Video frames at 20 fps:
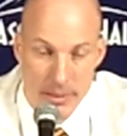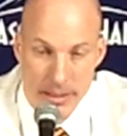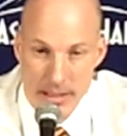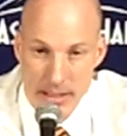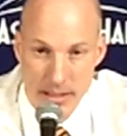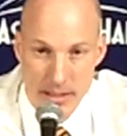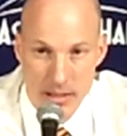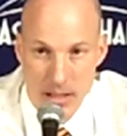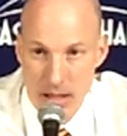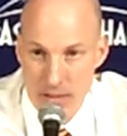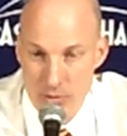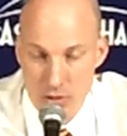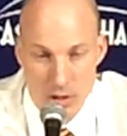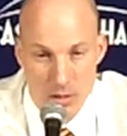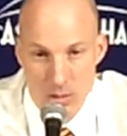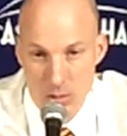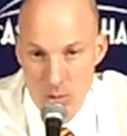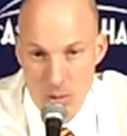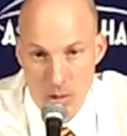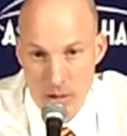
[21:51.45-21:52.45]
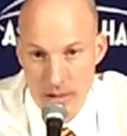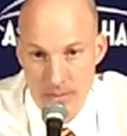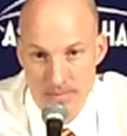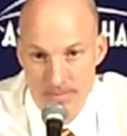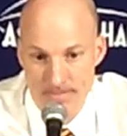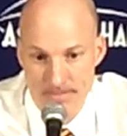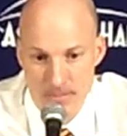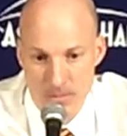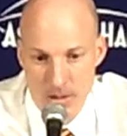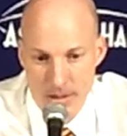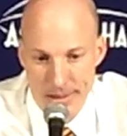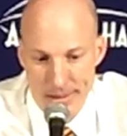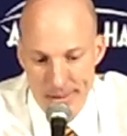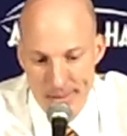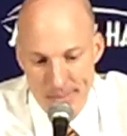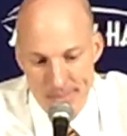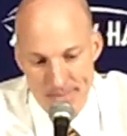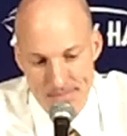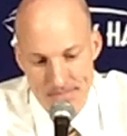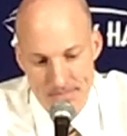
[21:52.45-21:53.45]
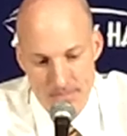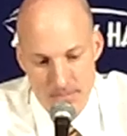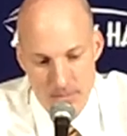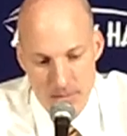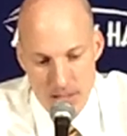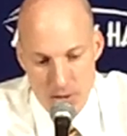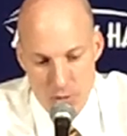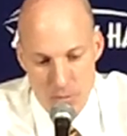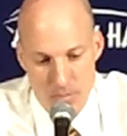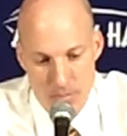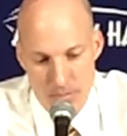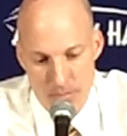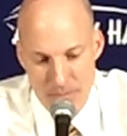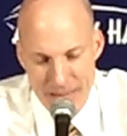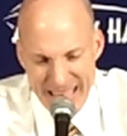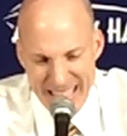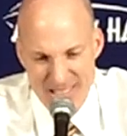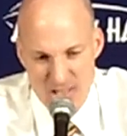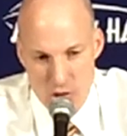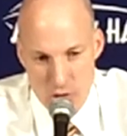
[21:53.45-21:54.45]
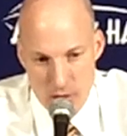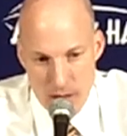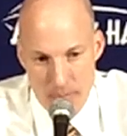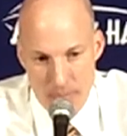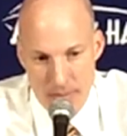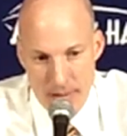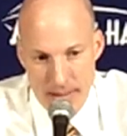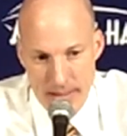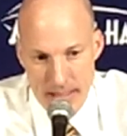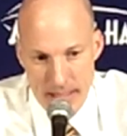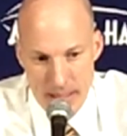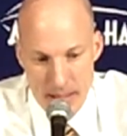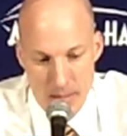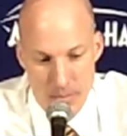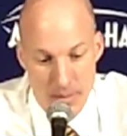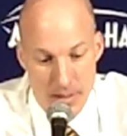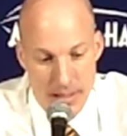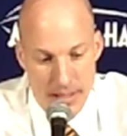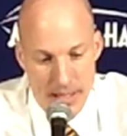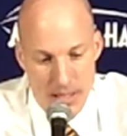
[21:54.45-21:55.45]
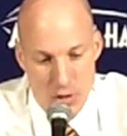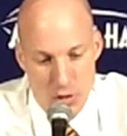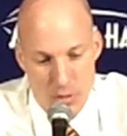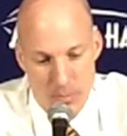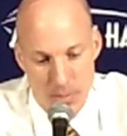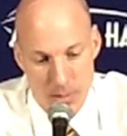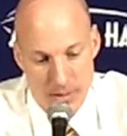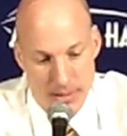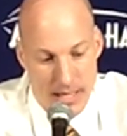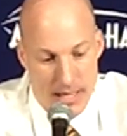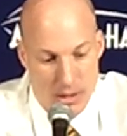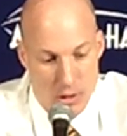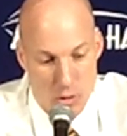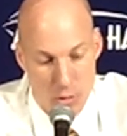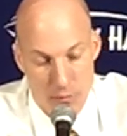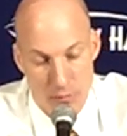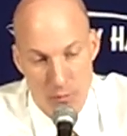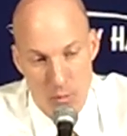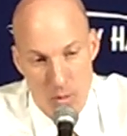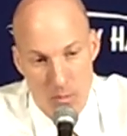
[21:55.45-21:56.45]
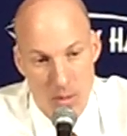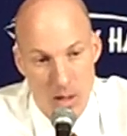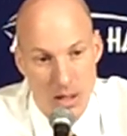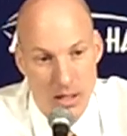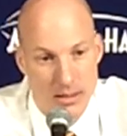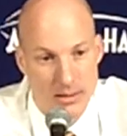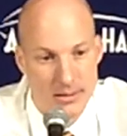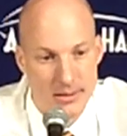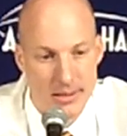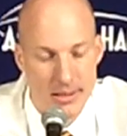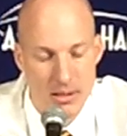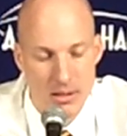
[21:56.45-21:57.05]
I mean, he loves Illinois. It means something to him that he gets to put that uniform on.